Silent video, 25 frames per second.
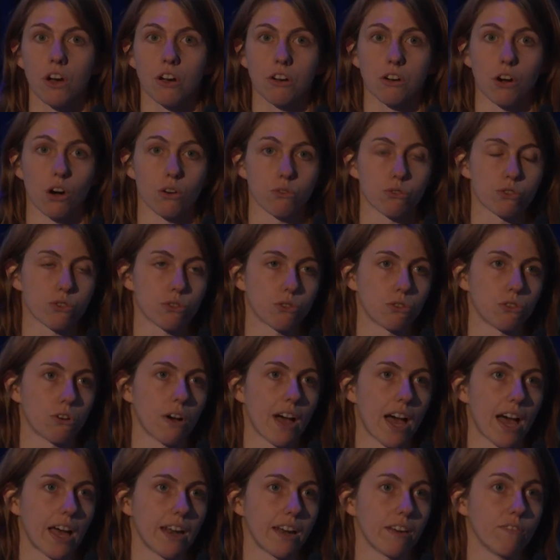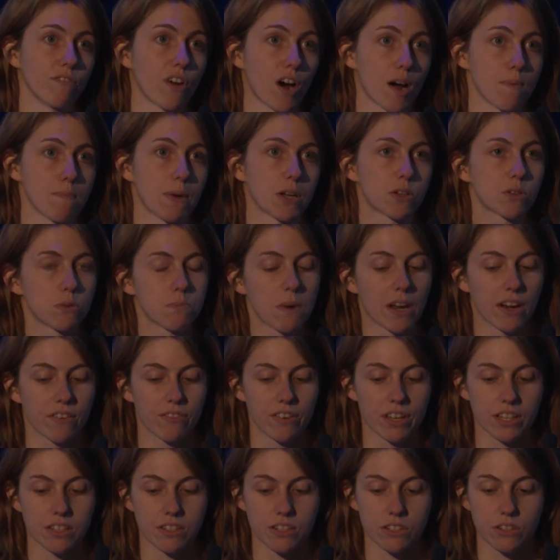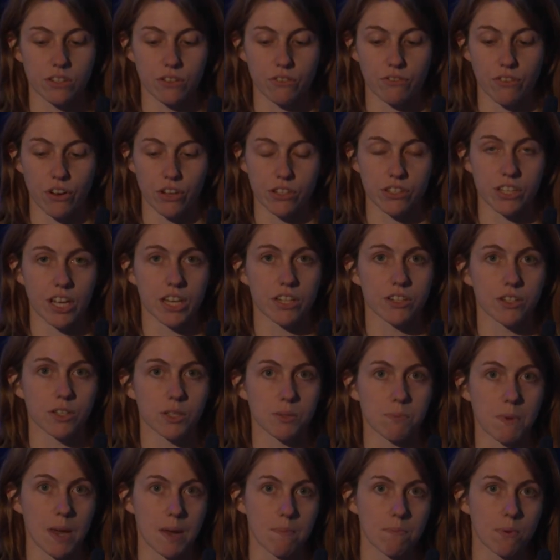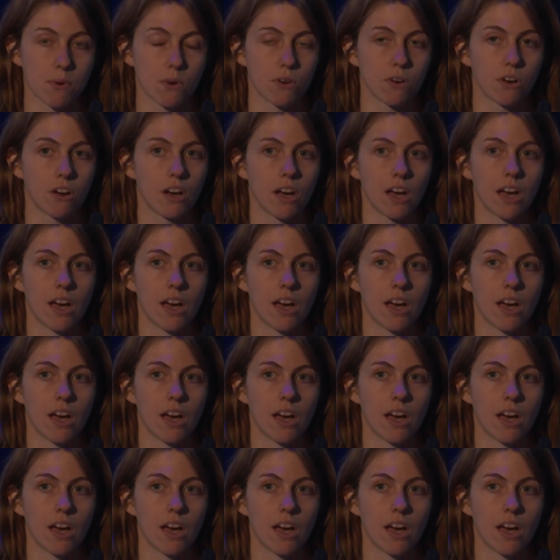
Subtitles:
cultural and environmental benefits to First Nations people,